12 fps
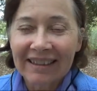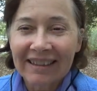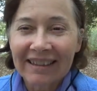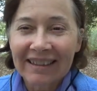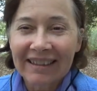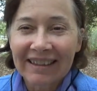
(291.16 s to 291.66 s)

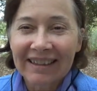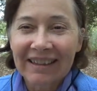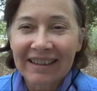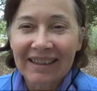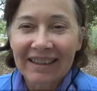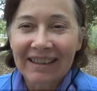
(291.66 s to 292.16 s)

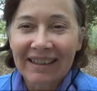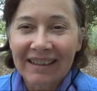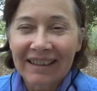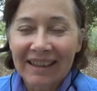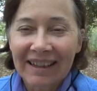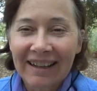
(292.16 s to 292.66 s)

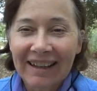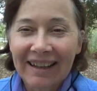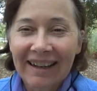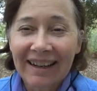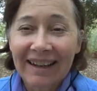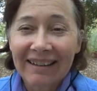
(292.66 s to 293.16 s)

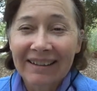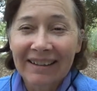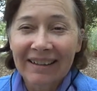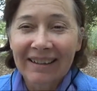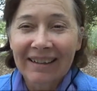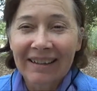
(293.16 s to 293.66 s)

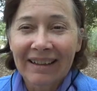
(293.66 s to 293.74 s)
No one is speaking in this clip.